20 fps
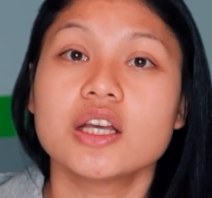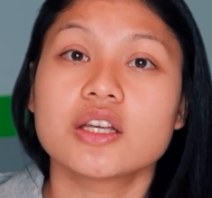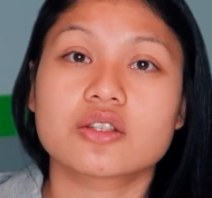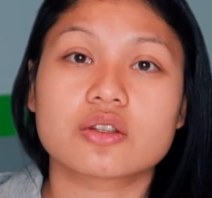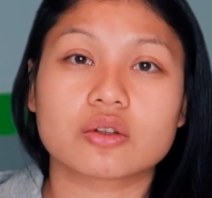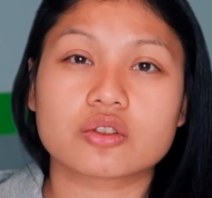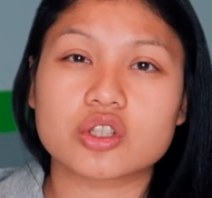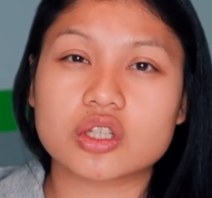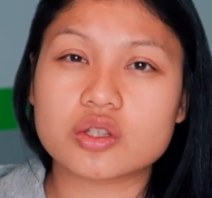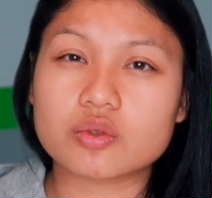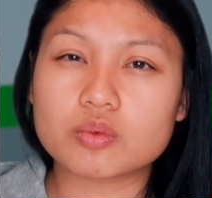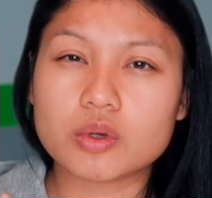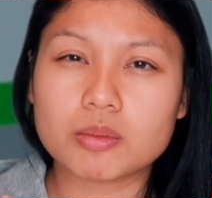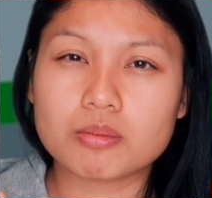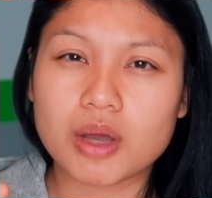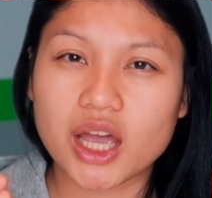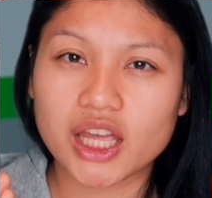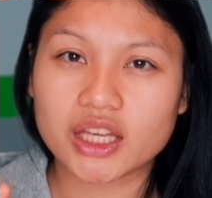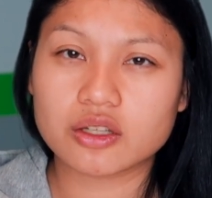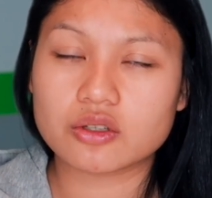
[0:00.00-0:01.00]
So just
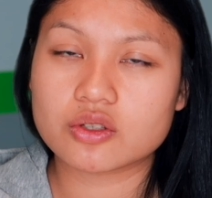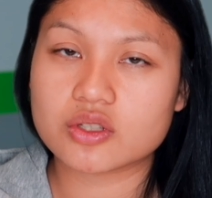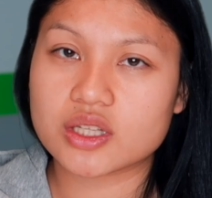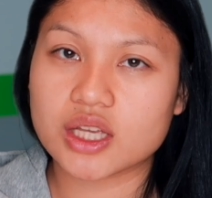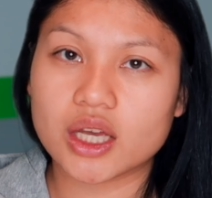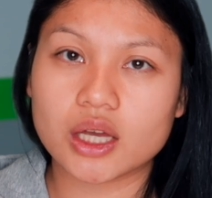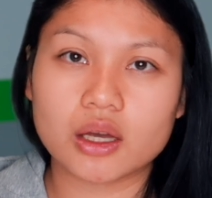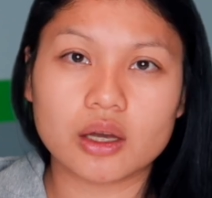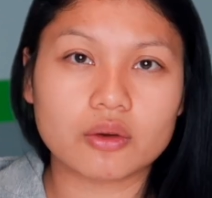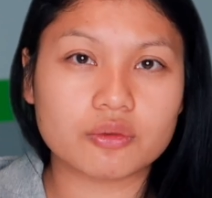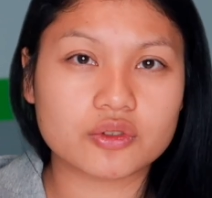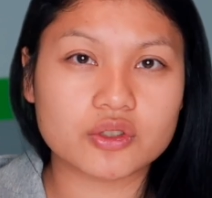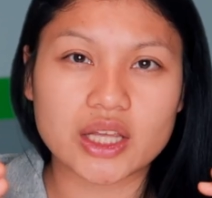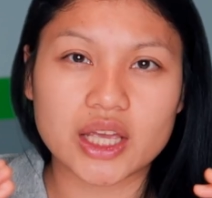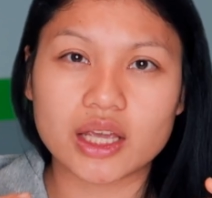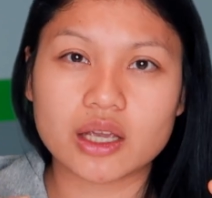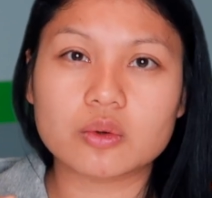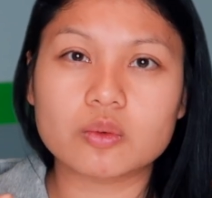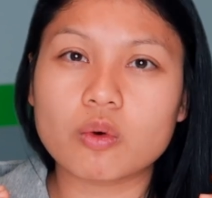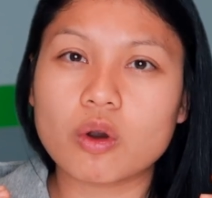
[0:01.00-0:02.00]
remind yourself,
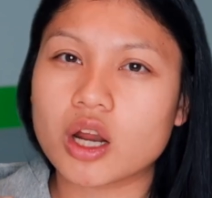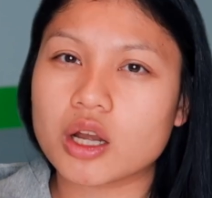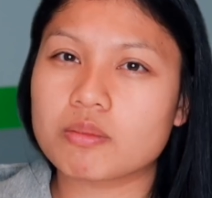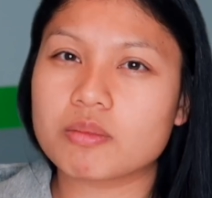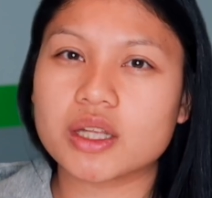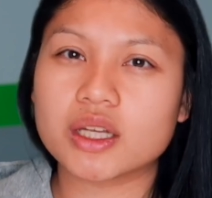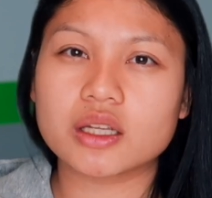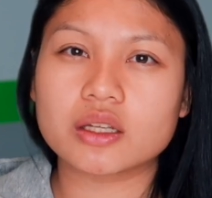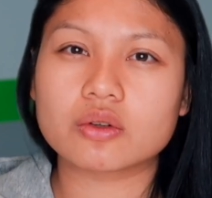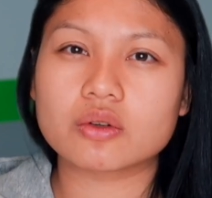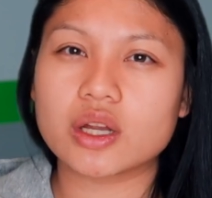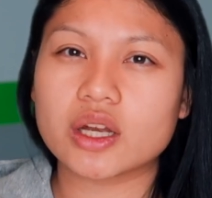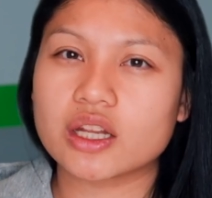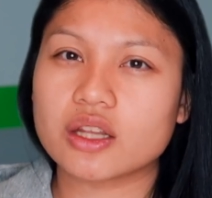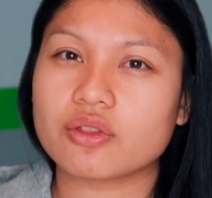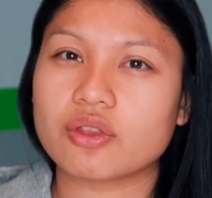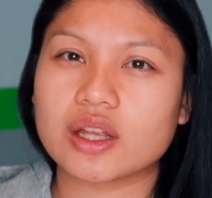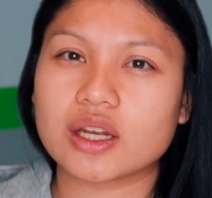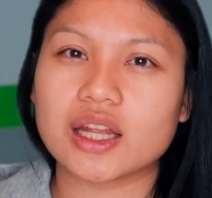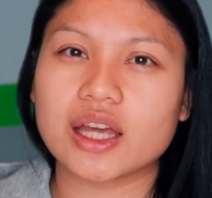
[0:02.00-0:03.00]
take one minute or
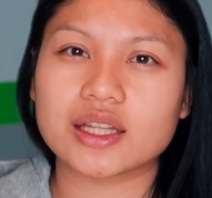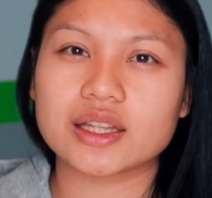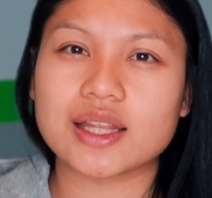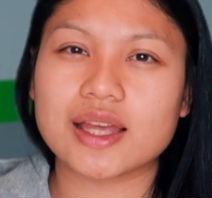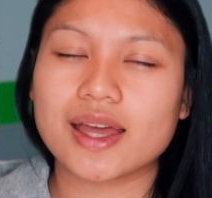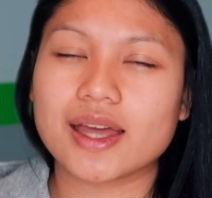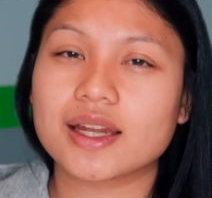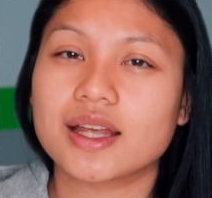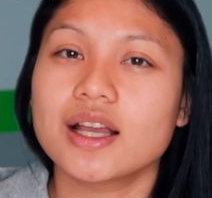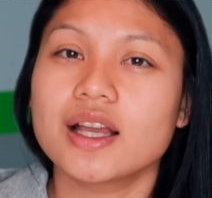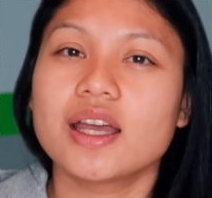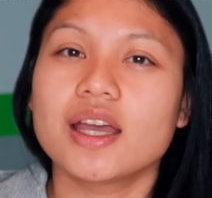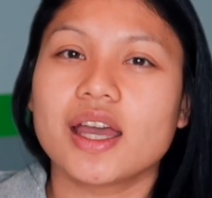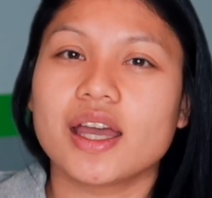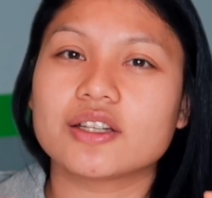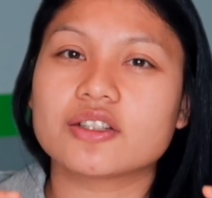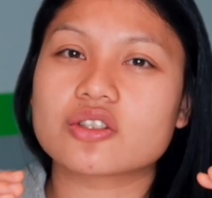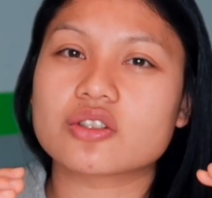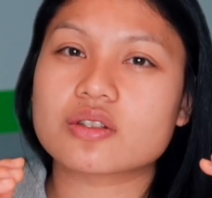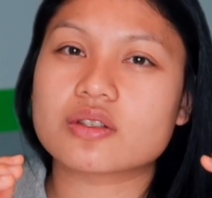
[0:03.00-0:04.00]
anything like that,
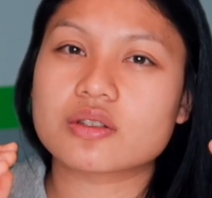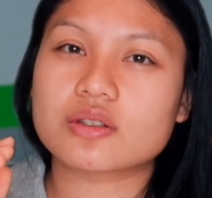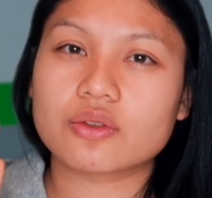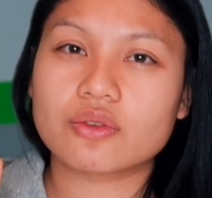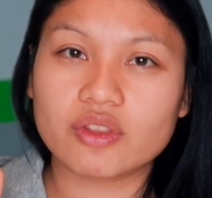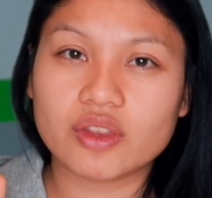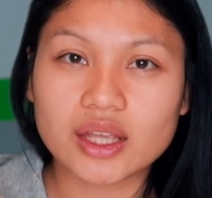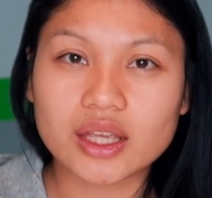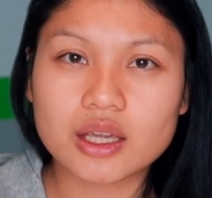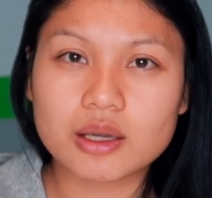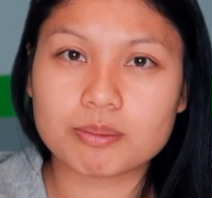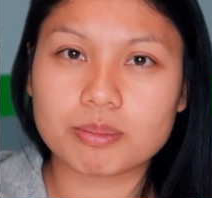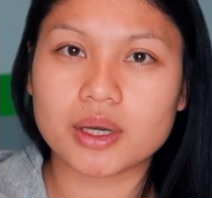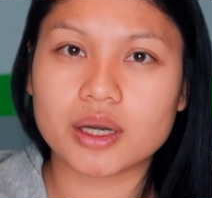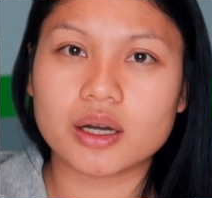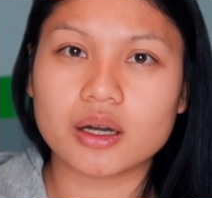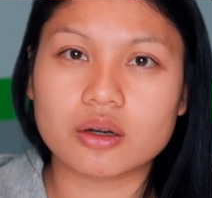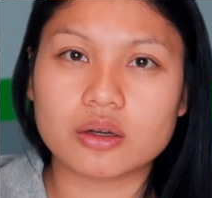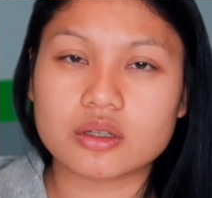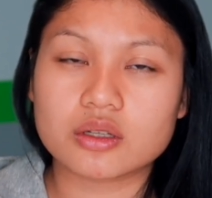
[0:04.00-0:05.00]
and just think
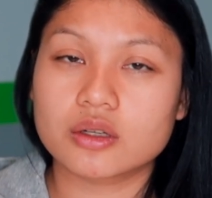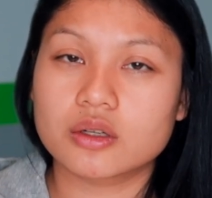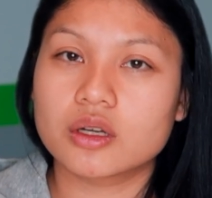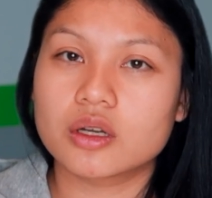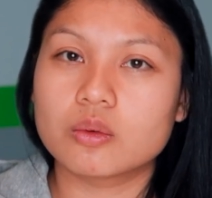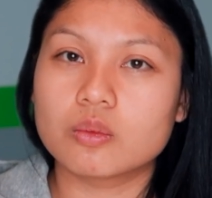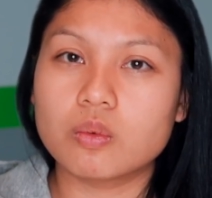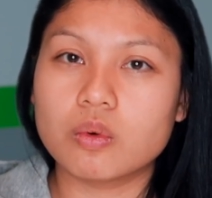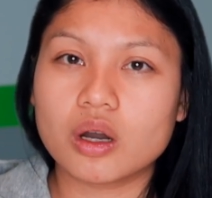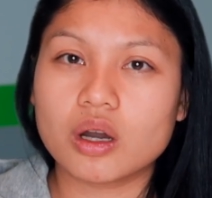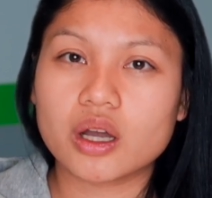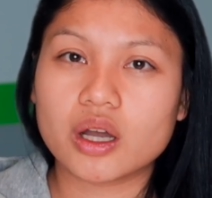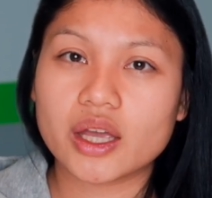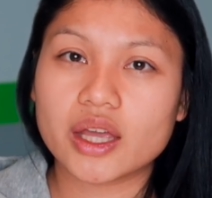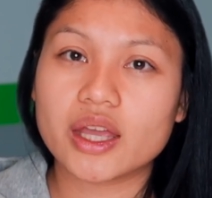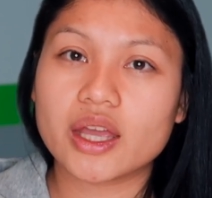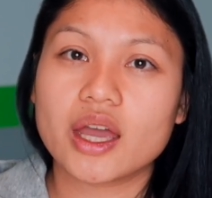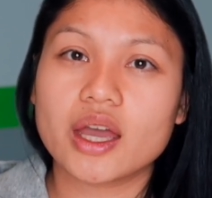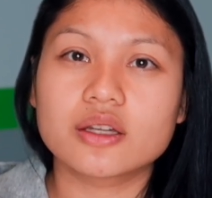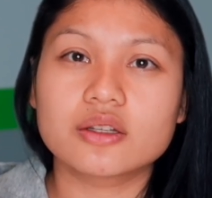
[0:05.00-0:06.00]
about,
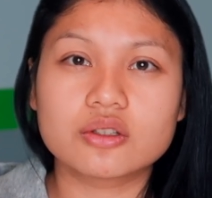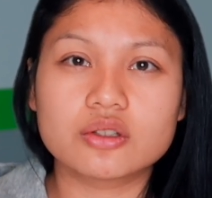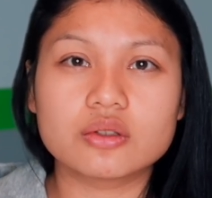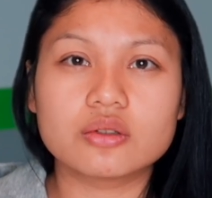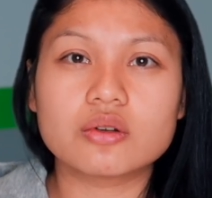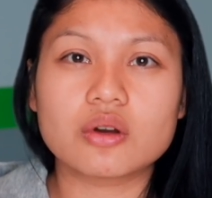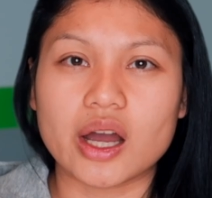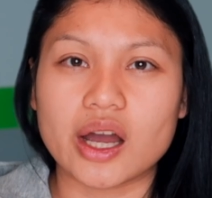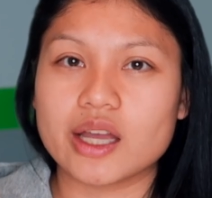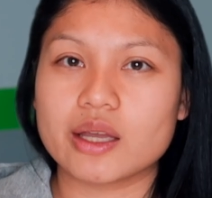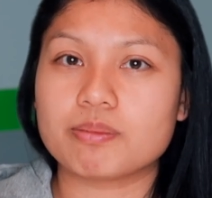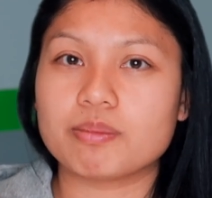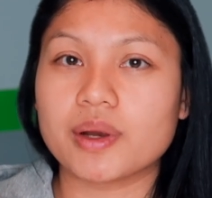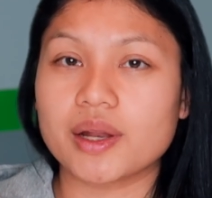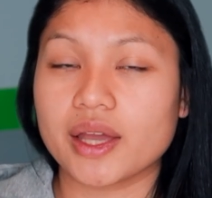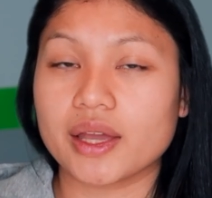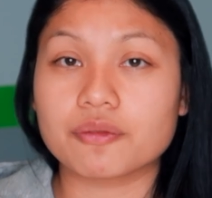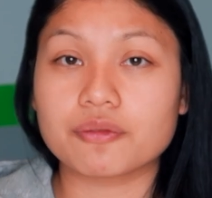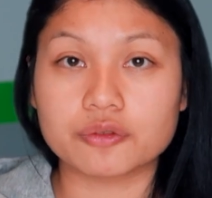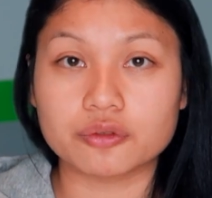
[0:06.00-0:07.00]
why do I
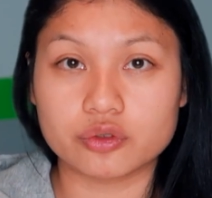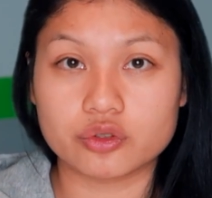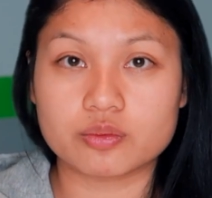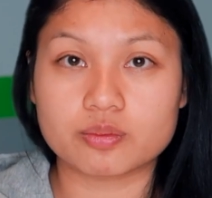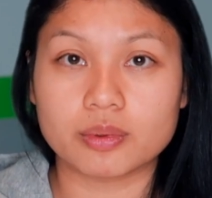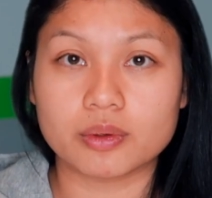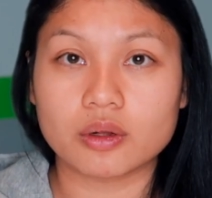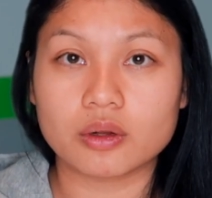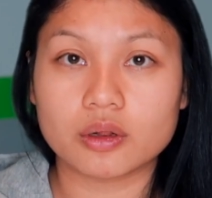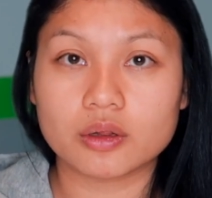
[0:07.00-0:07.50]
play football?